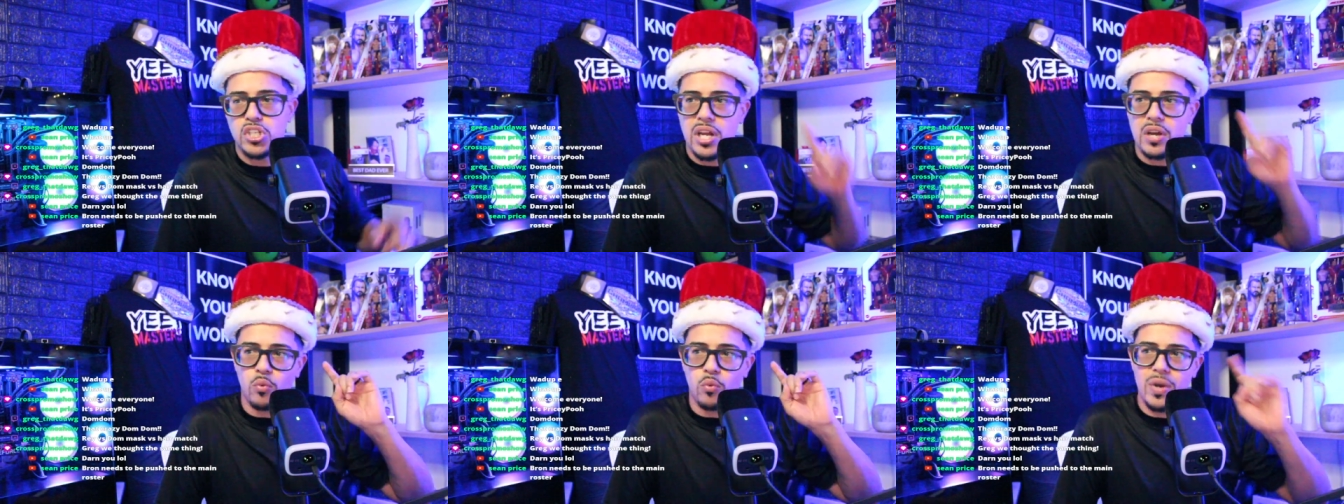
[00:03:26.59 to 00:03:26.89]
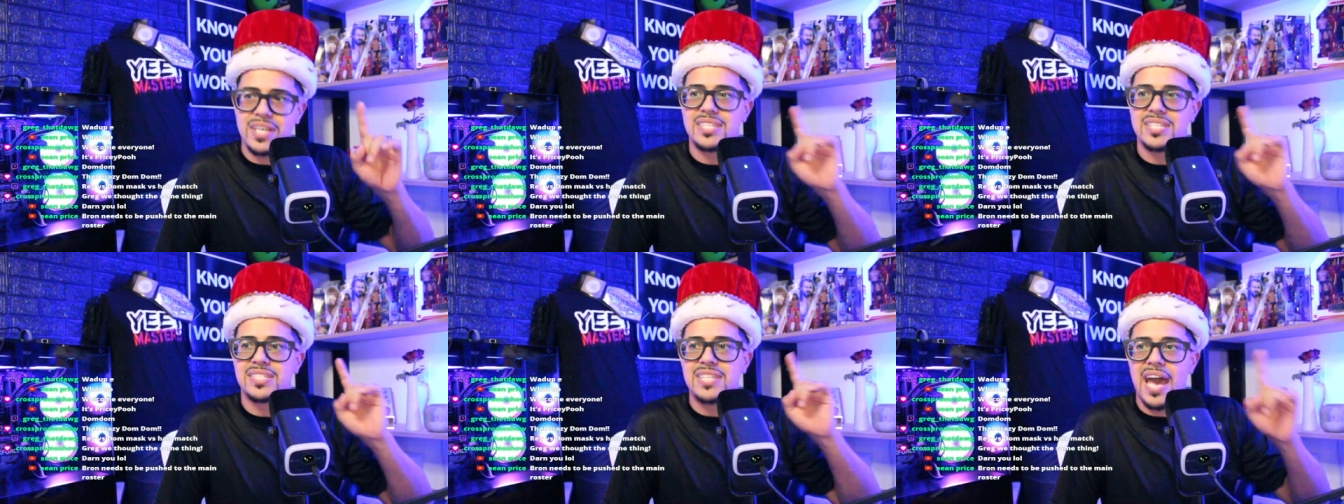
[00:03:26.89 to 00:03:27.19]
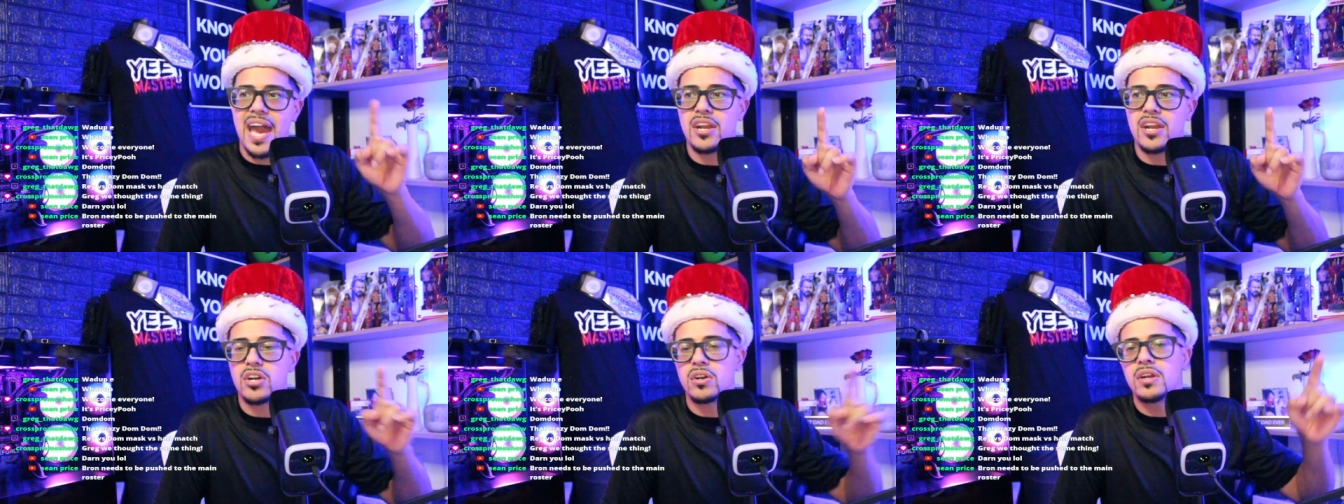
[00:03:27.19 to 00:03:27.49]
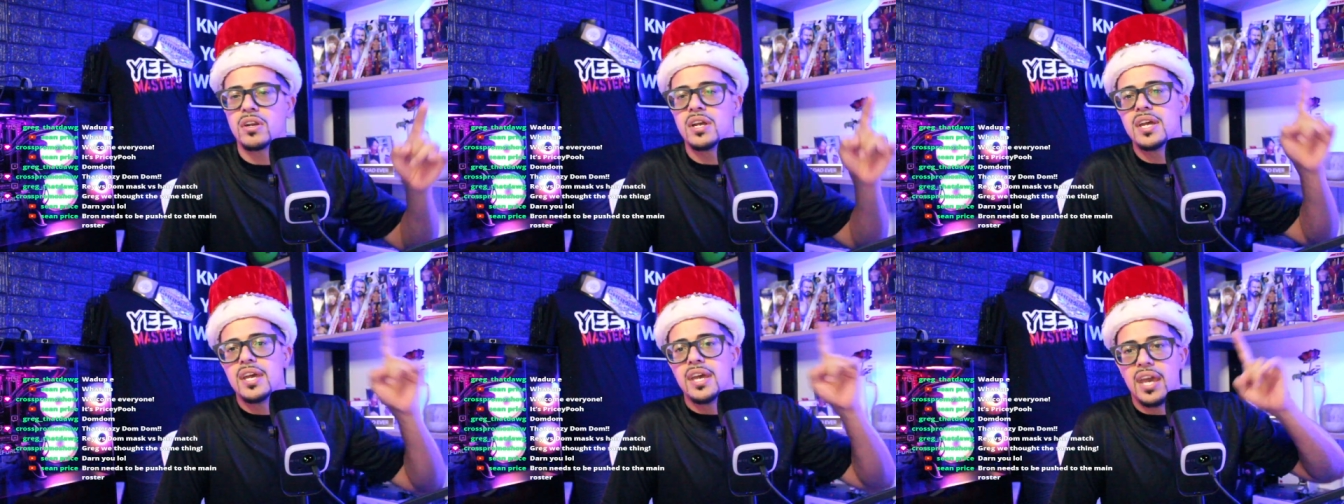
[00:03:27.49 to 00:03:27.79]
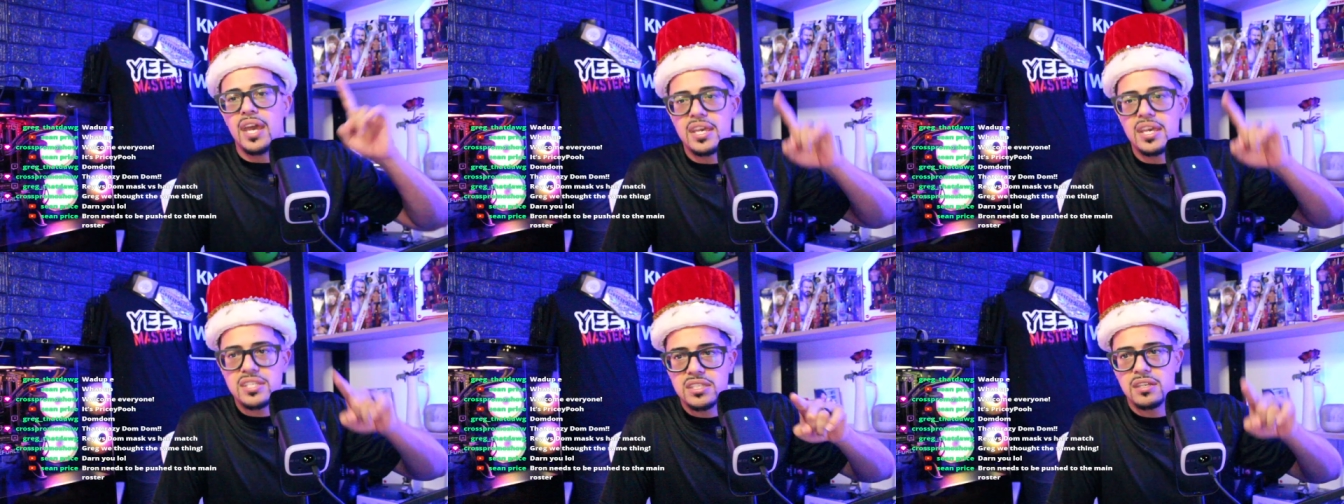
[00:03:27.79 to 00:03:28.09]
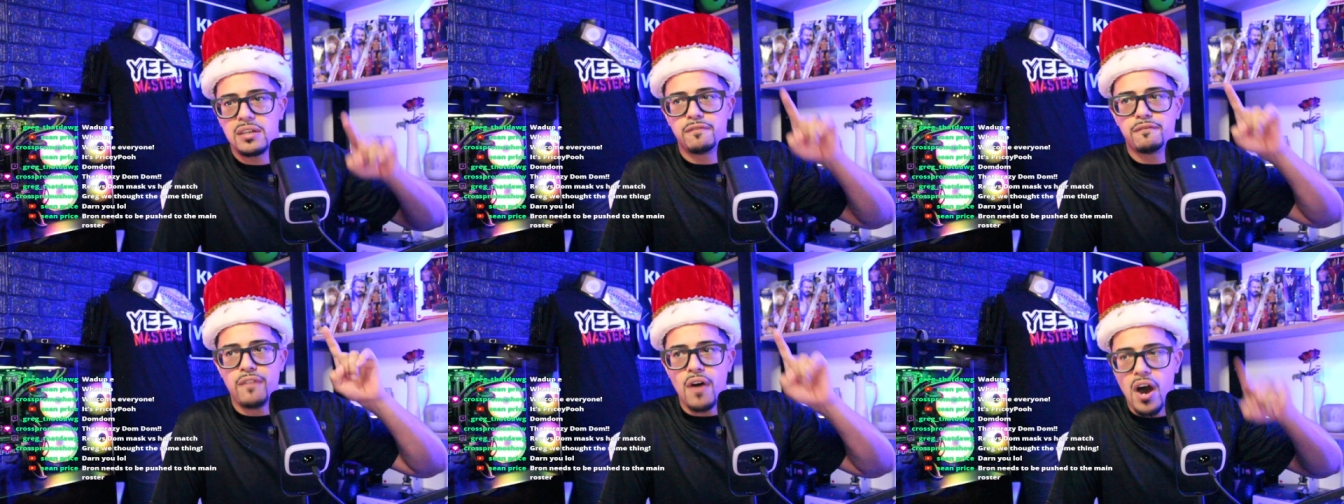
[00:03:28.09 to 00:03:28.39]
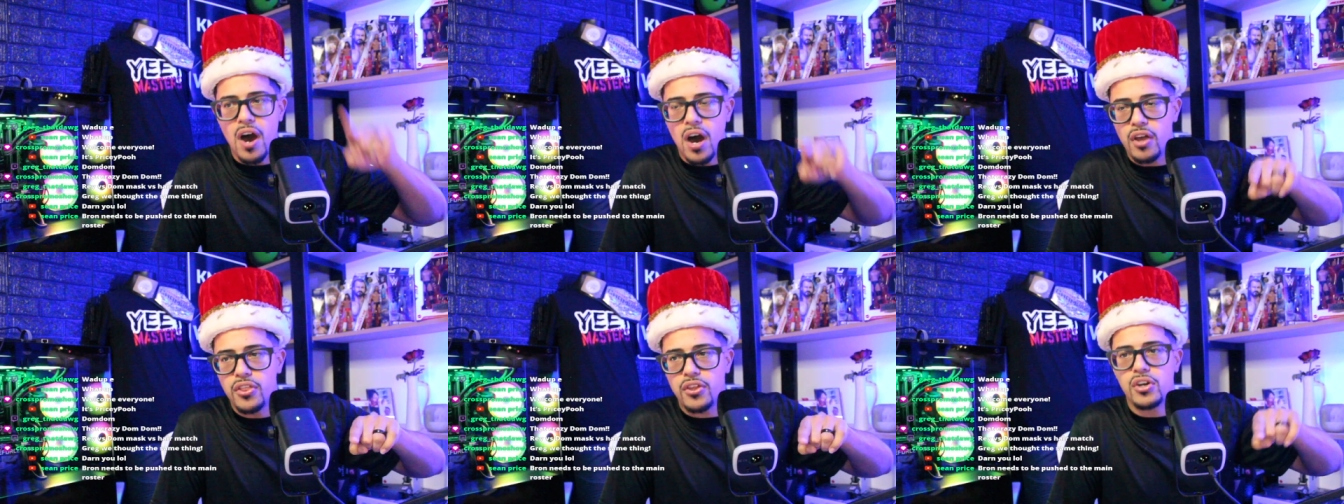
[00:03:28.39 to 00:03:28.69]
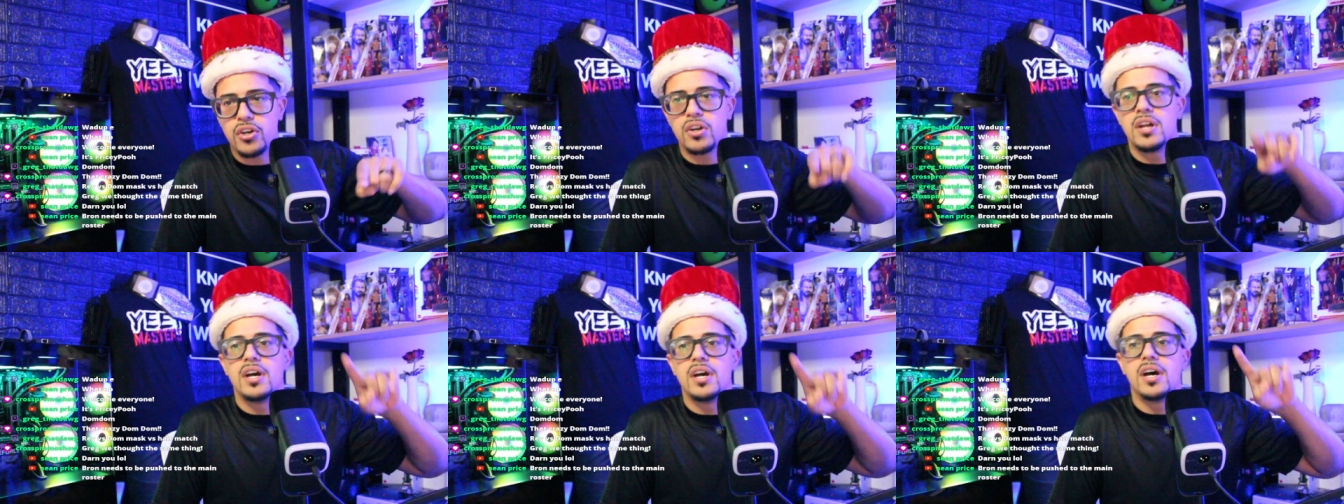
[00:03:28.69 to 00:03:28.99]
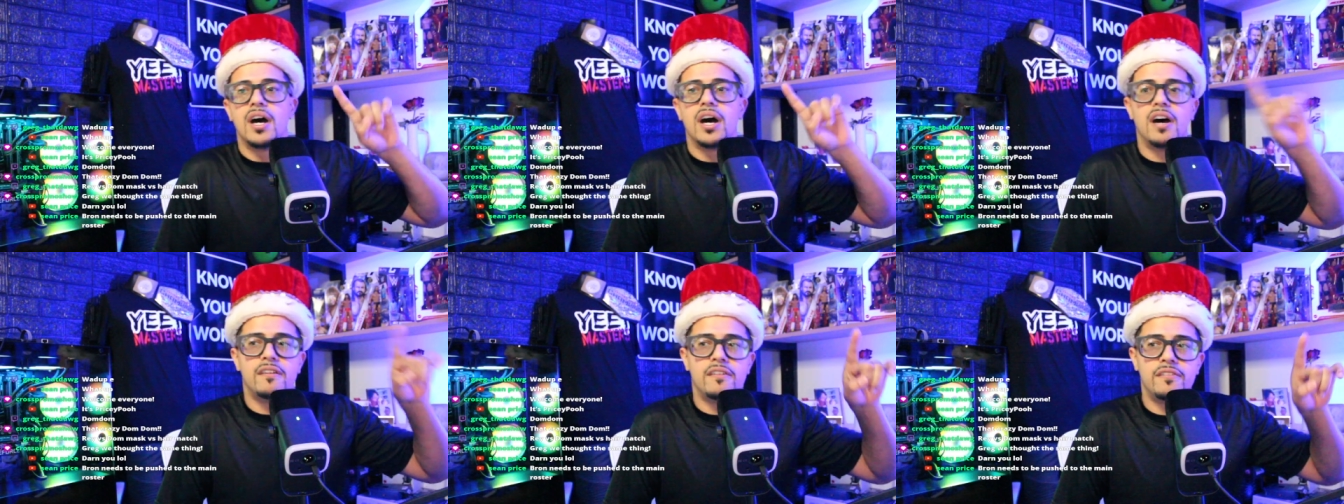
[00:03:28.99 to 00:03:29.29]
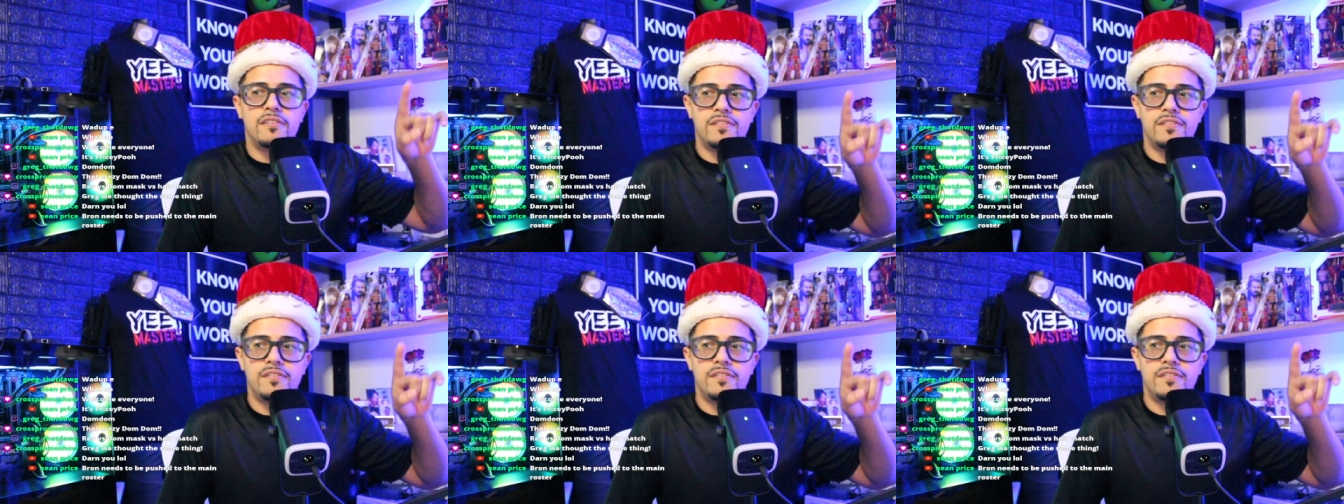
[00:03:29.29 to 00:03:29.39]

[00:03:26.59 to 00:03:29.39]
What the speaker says: Rick Steiner is the father of